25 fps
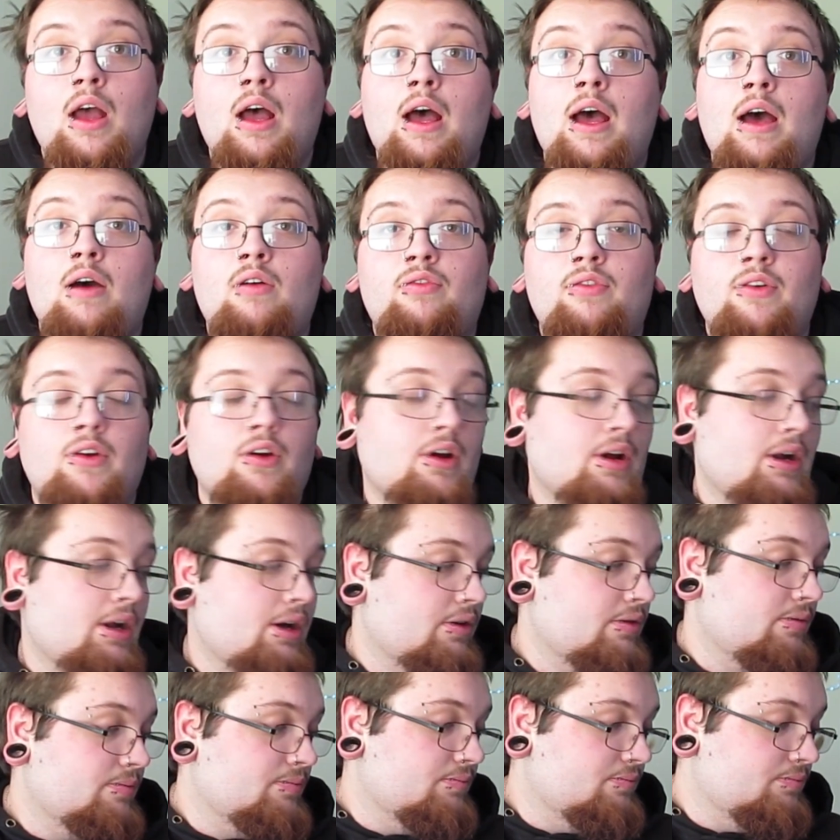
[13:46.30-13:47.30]
I'll figure it
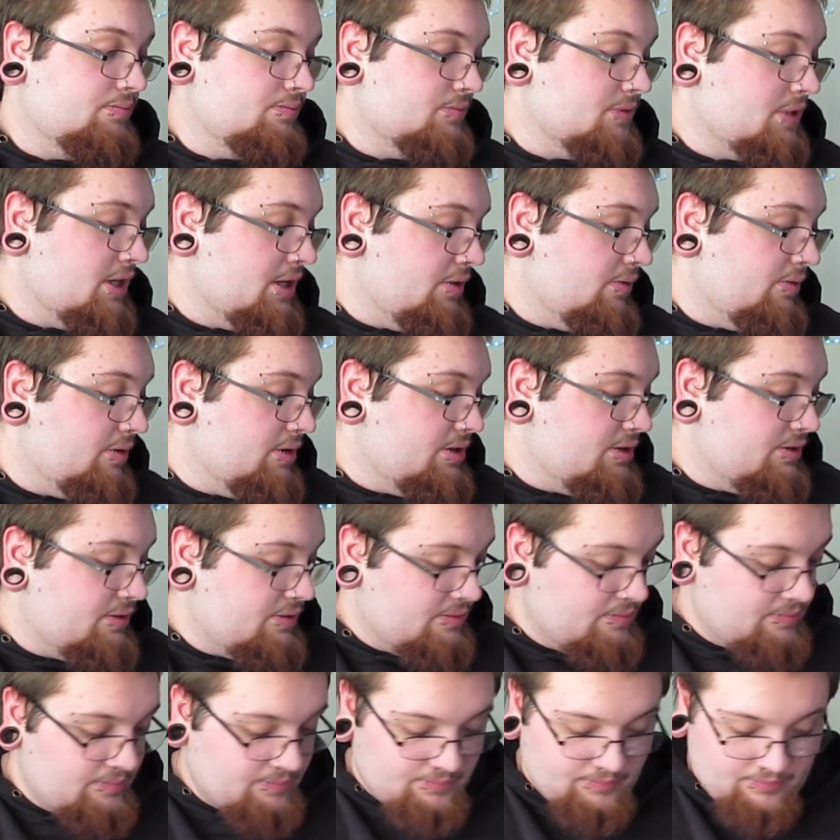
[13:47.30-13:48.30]
out. Anyways,
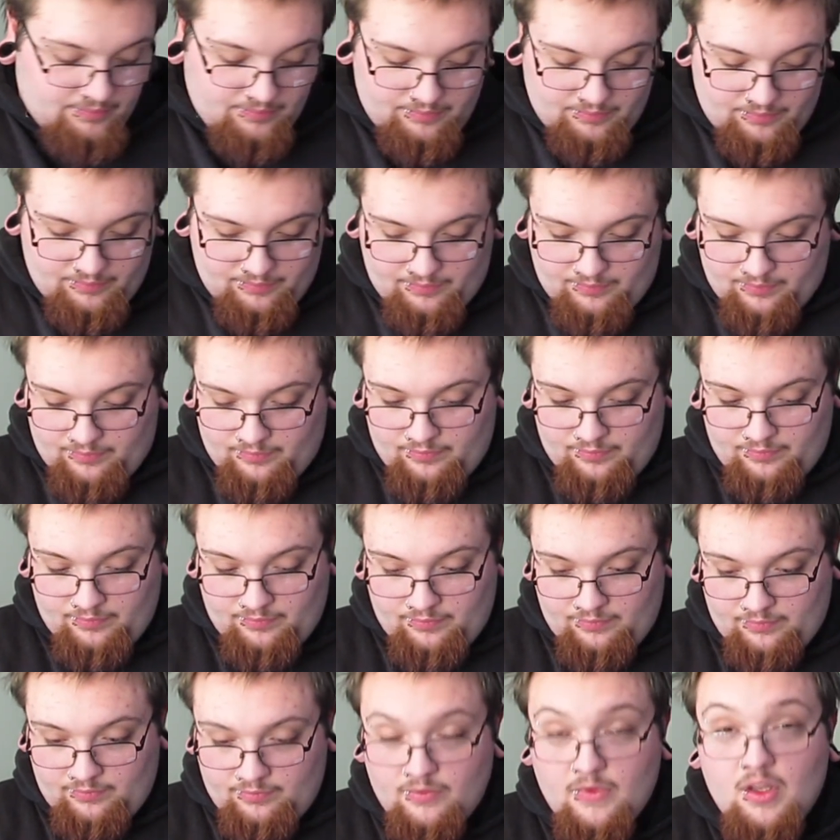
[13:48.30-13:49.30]

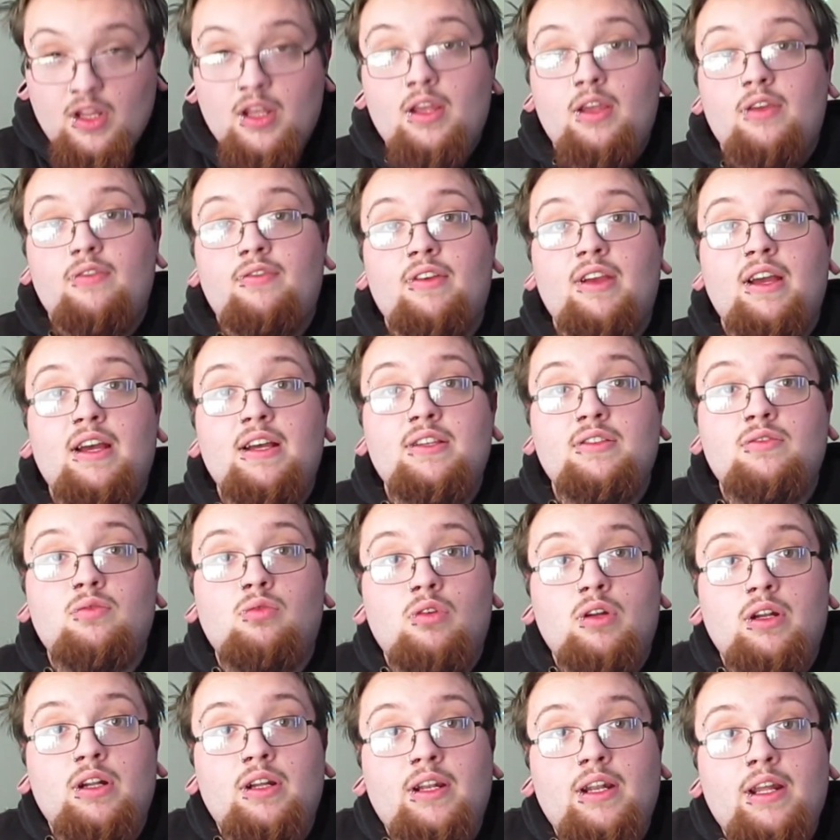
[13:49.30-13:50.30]
if you guys
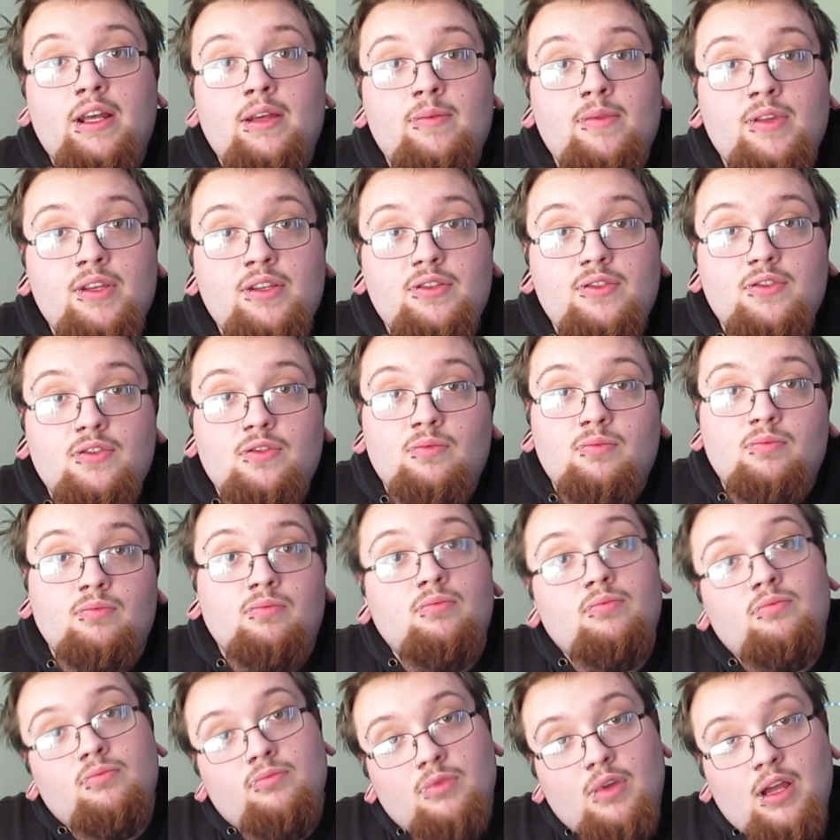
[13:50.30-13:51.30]
want to name this,
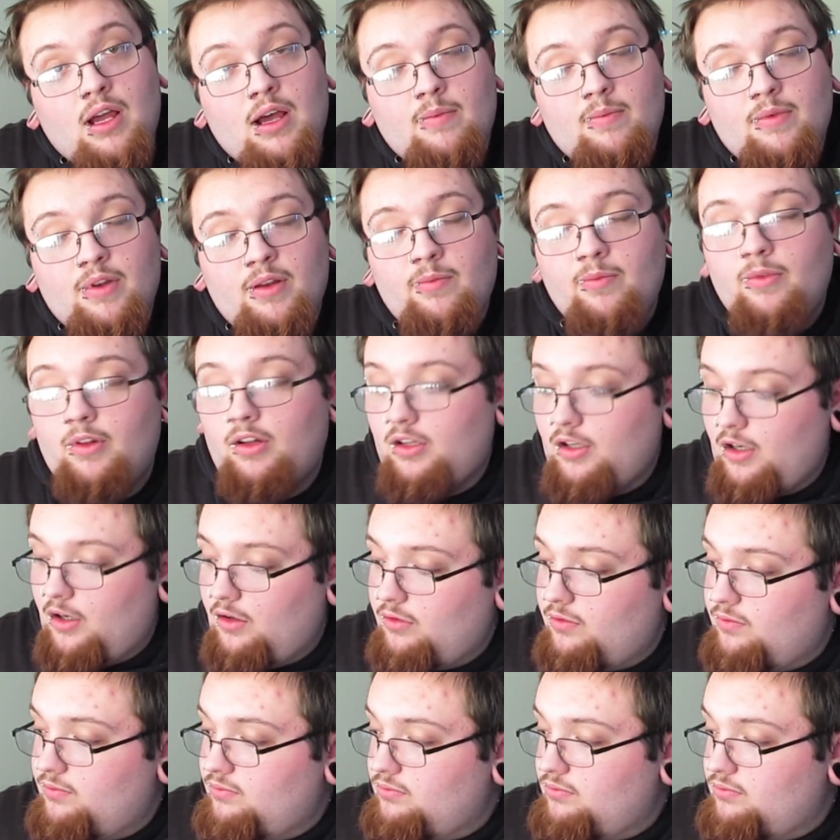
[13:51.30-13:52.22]
comment it below.